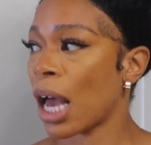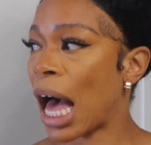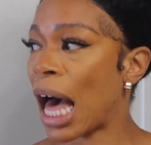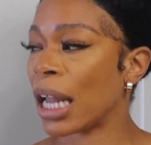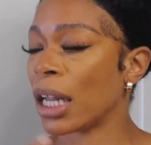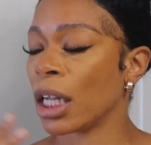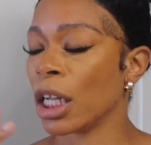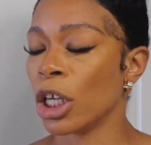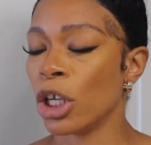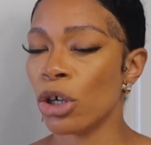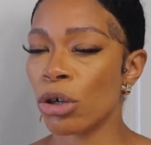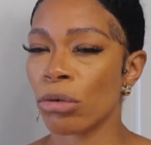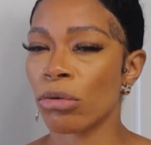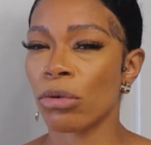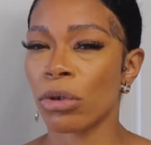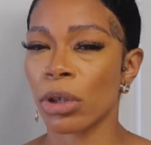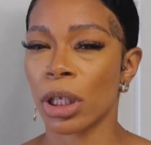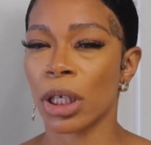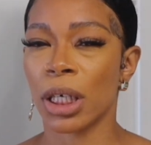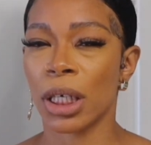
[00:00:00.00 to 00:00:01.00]
I
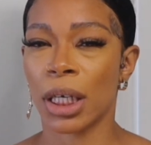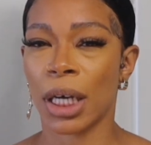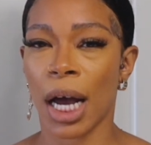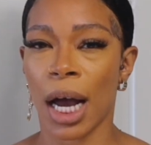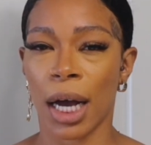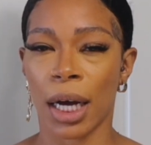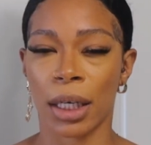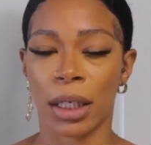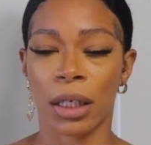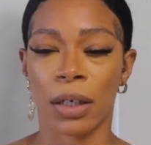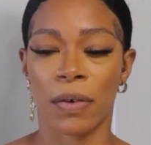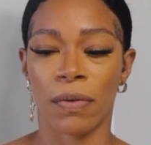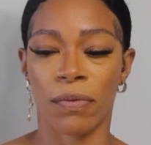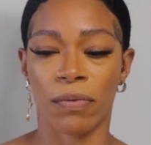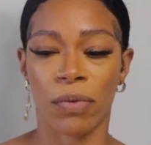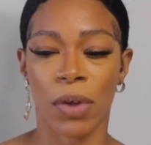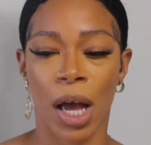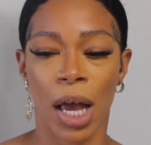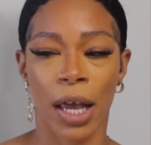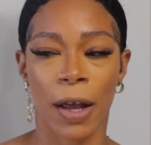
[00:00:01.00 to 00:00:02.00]
literally kind
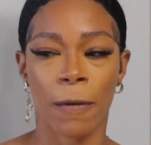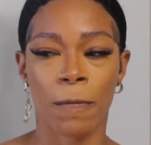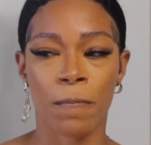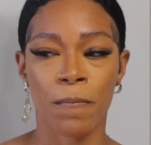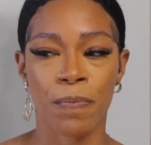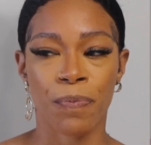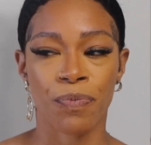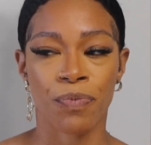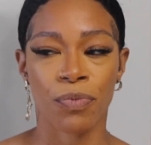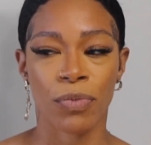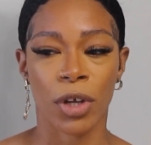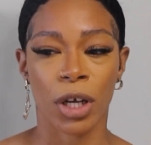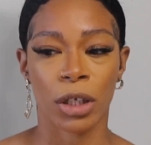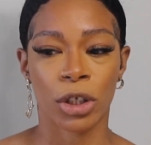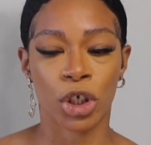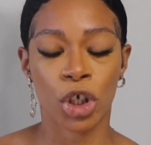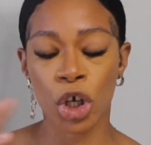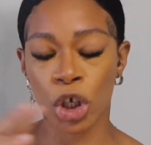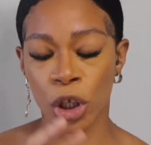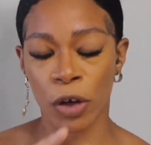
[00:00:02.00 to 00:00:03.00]
of, like,
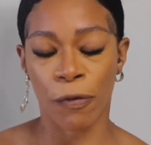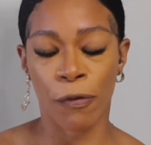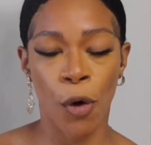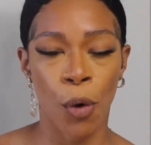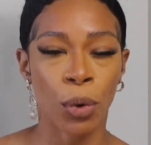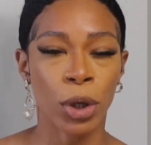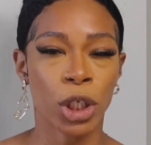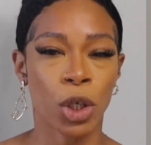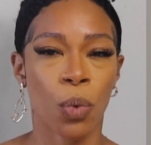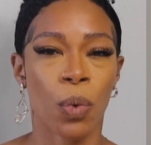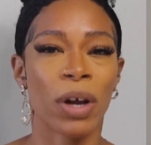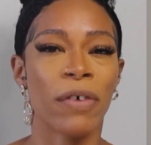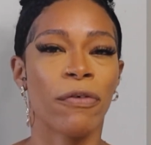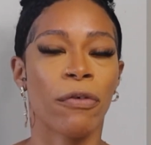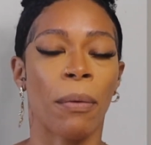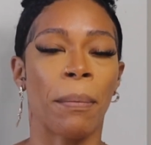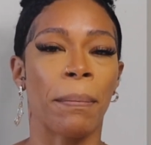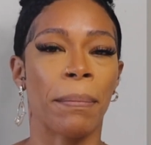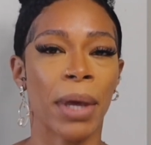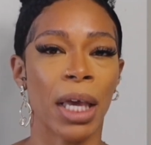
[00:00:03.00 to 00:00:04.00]
took the focus away
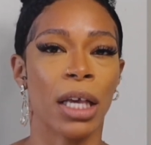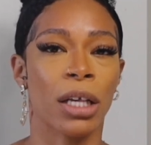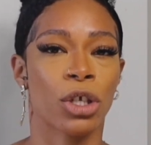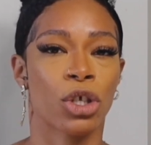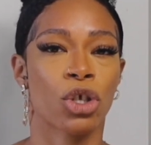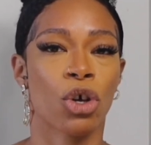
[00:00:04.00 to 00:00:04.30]
from me.